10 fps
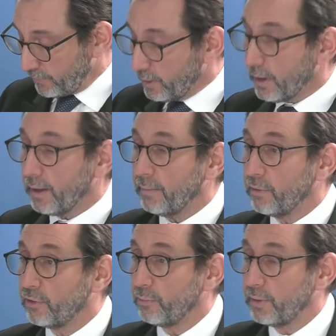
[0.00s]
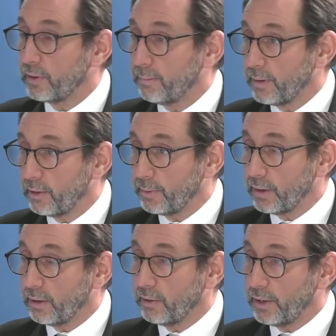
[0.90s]
that had been done by the
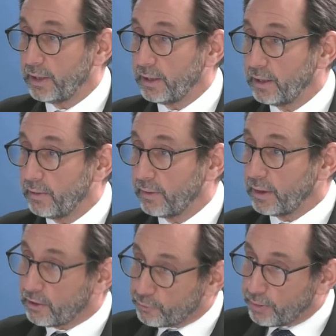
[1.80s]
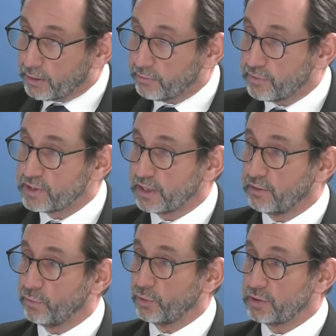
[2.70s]
BRE in the last part of the 6th
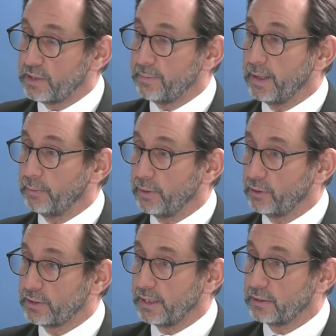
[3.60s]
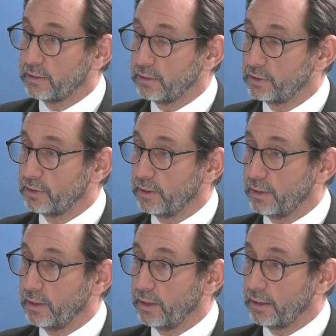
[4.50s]
of August email we looked at
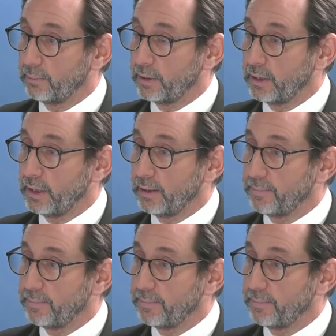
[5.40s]
a little bit earlier?